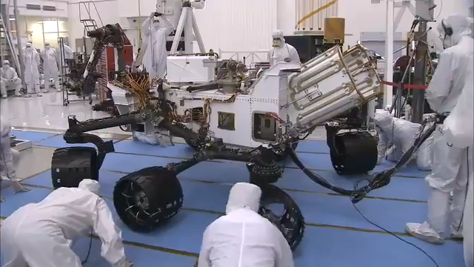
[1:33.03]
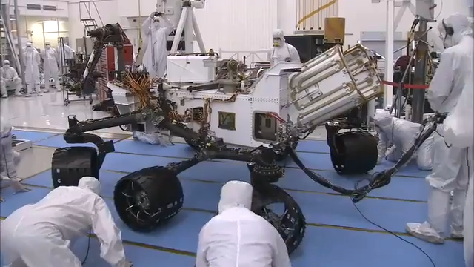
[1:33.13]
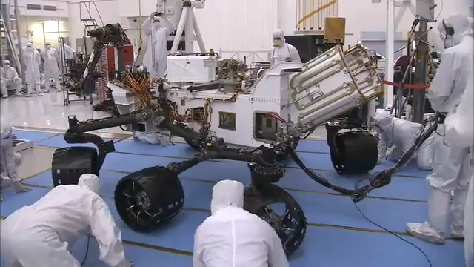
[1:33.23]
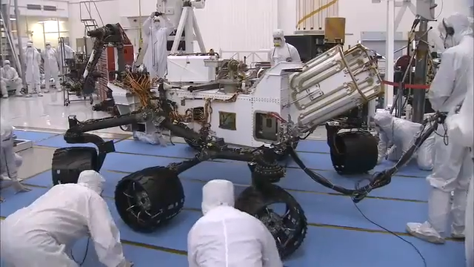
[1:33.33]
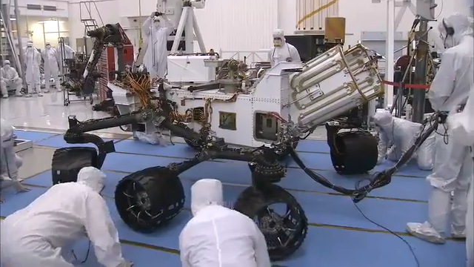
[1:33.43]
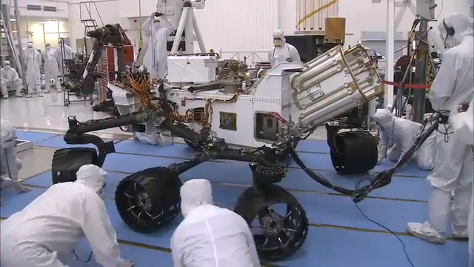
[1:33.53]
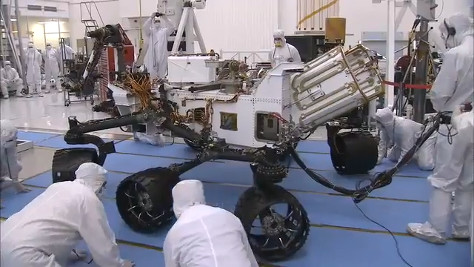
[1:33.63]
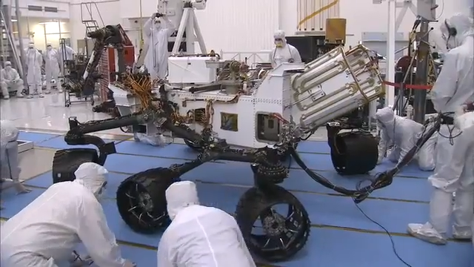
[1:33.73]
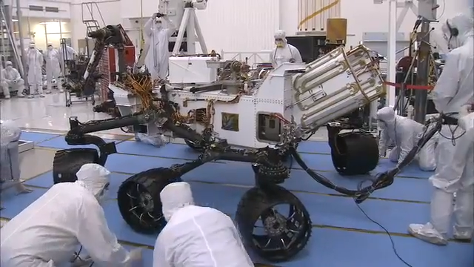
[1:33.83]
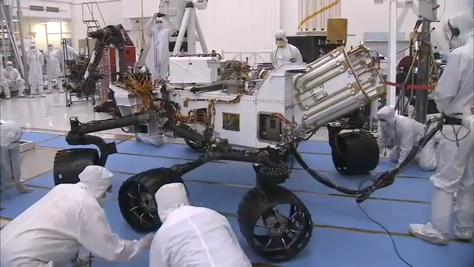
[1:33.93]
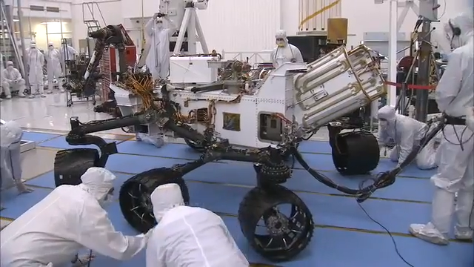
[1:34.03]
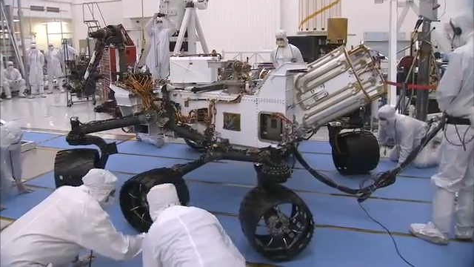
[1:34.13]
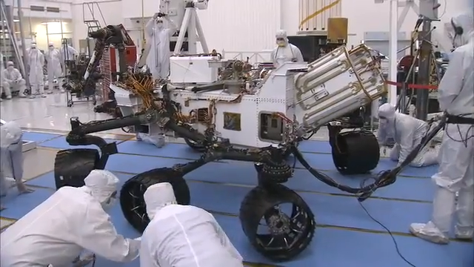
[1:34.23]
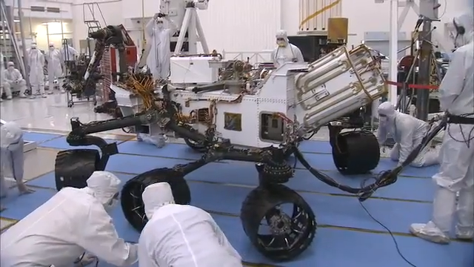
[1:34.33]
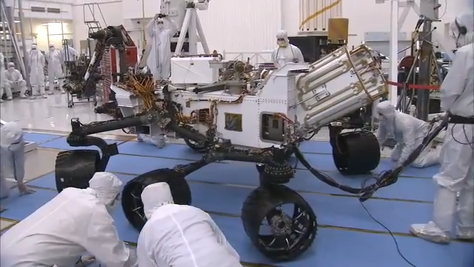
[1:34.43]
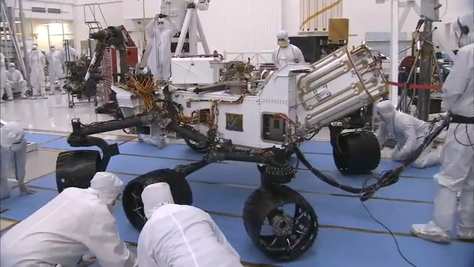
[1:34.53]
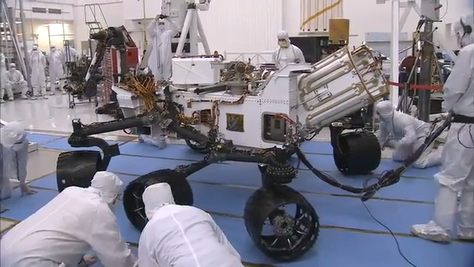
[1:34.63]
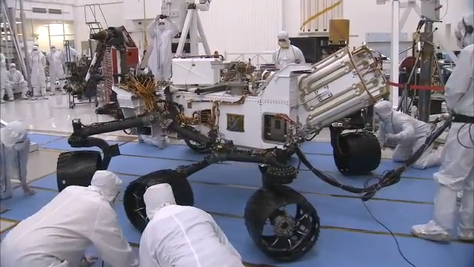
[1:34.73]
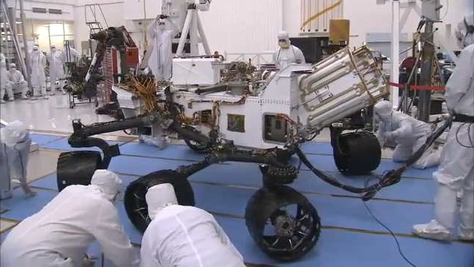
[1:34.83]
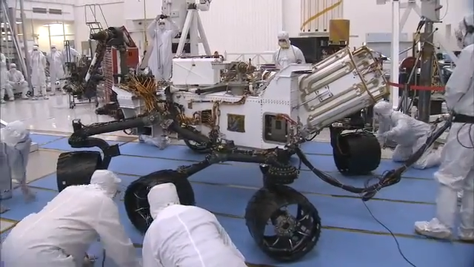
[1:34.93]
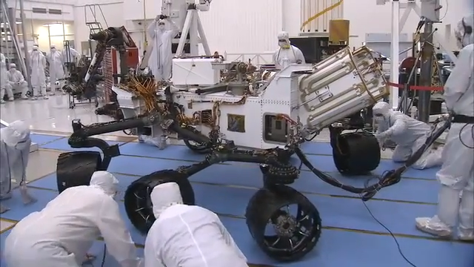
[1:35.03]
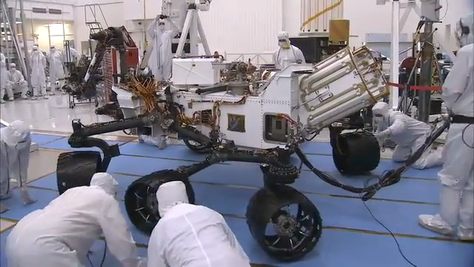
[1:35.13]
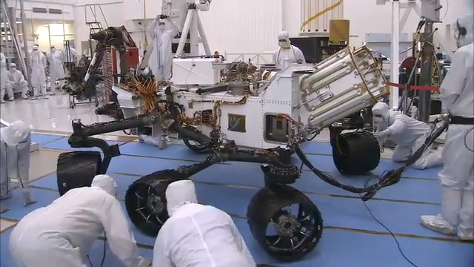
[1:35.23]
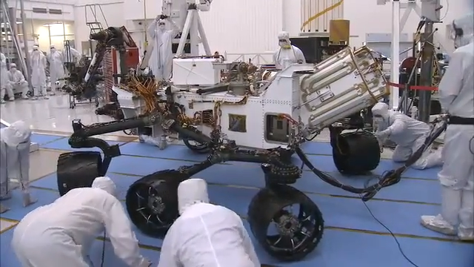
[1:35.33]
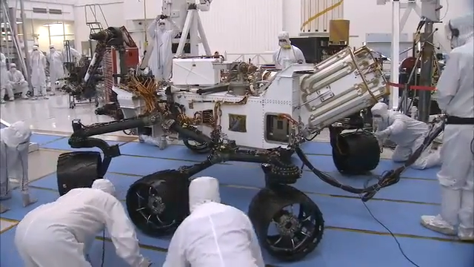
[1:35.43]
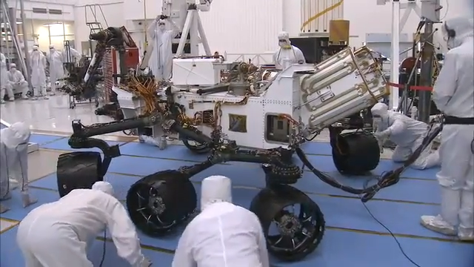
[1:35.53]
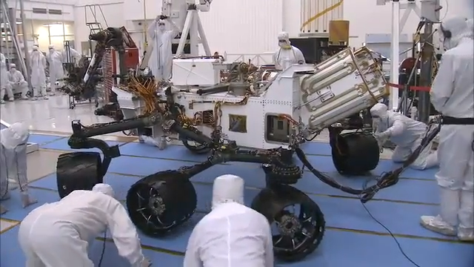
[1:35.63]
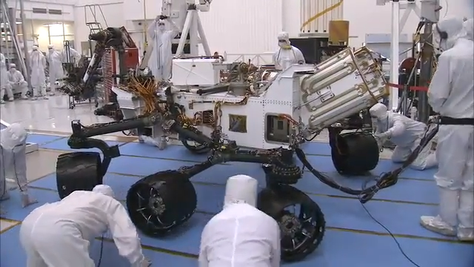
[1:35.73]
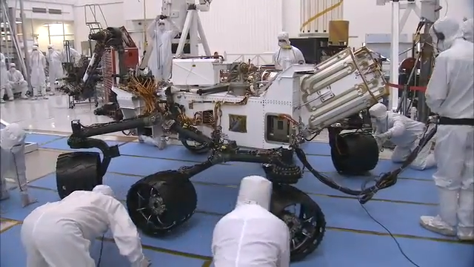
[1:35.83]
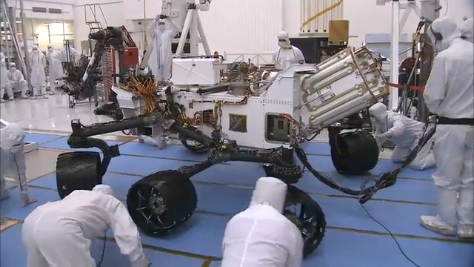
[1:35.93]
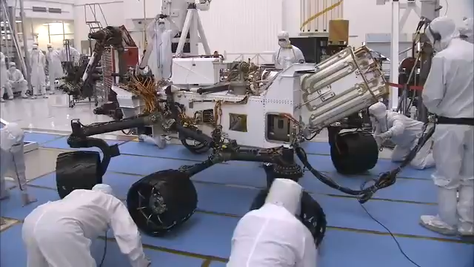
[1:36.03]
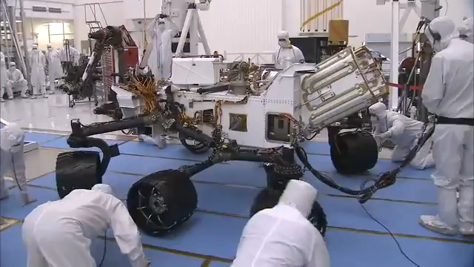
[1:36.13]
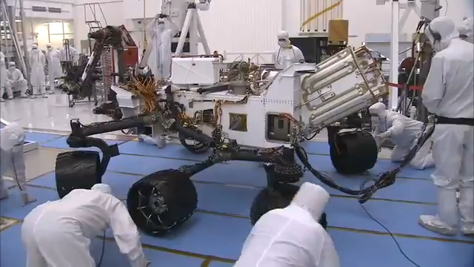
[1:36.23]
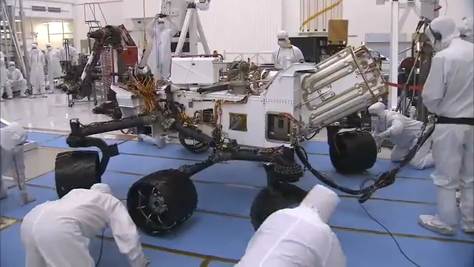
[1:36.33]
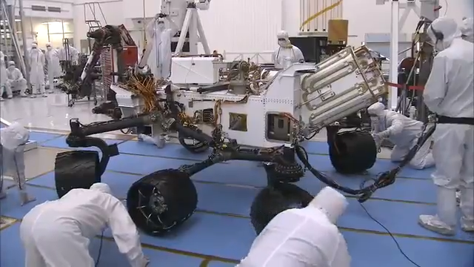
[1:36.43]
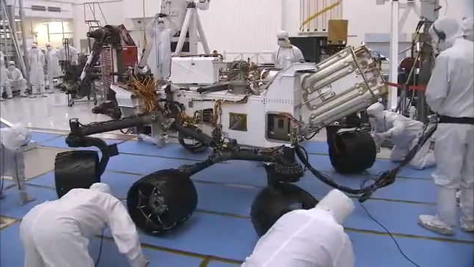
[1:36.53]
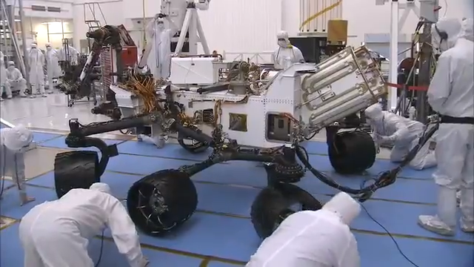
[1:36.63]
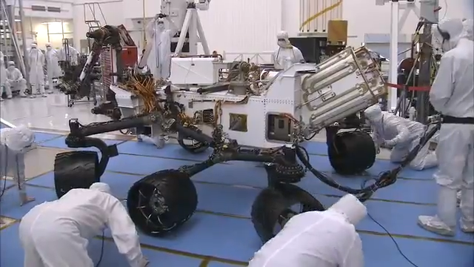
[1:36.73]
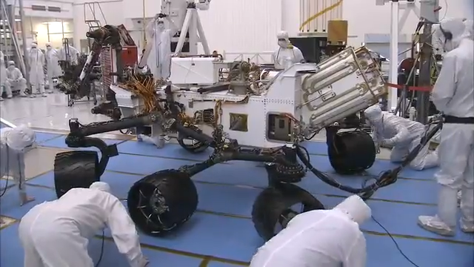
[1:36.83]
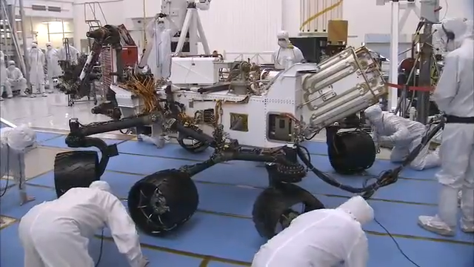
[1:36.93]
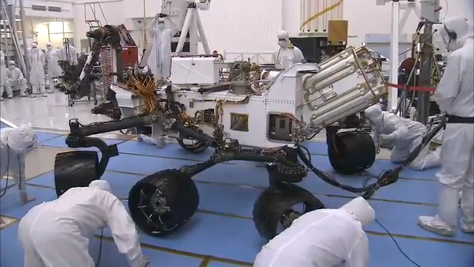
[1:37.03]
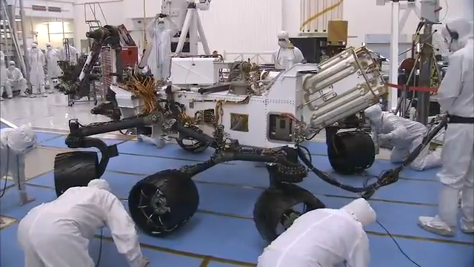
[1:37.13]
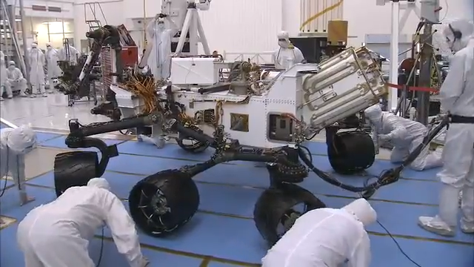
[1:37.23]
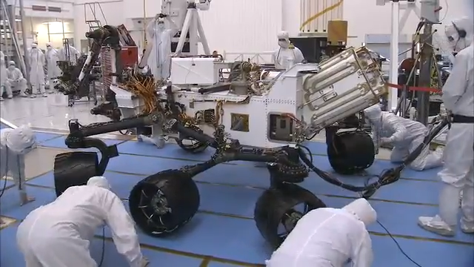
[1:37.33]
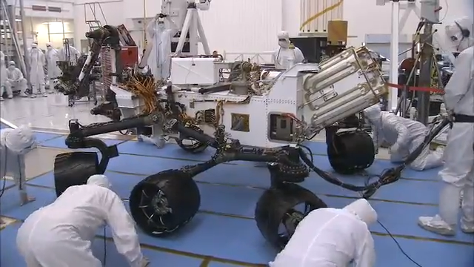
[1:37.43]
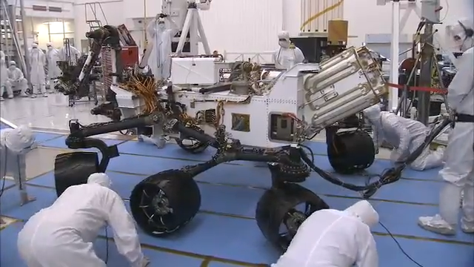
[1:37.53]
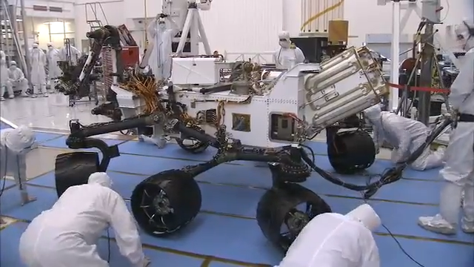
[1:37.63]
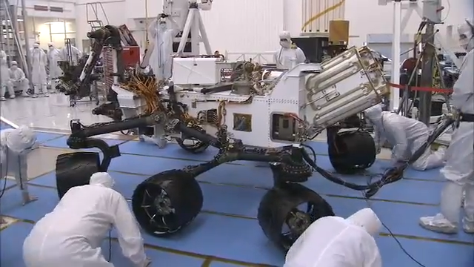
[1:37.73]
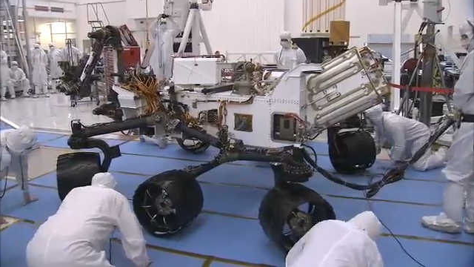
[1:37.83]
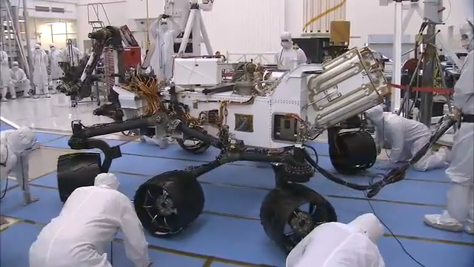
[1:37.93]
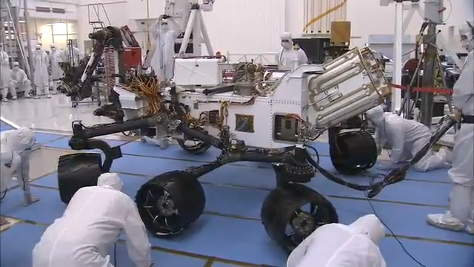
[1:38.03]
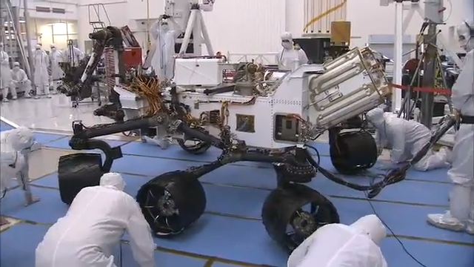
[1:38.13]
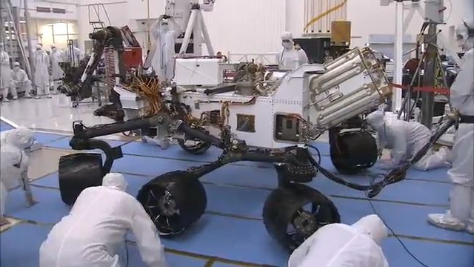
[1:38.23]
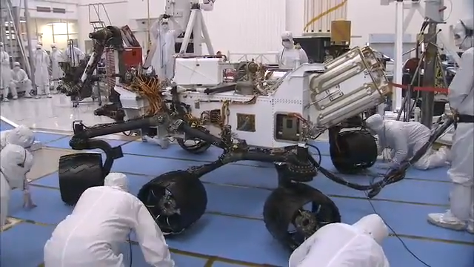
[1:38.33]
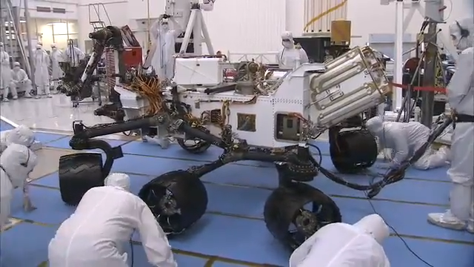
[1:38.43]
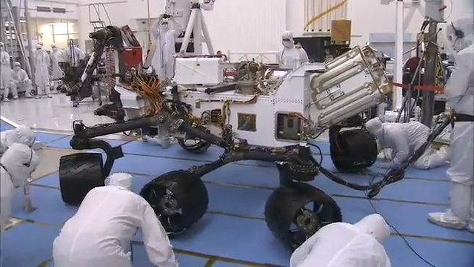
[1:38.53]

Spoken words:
[unreadable: no face in view]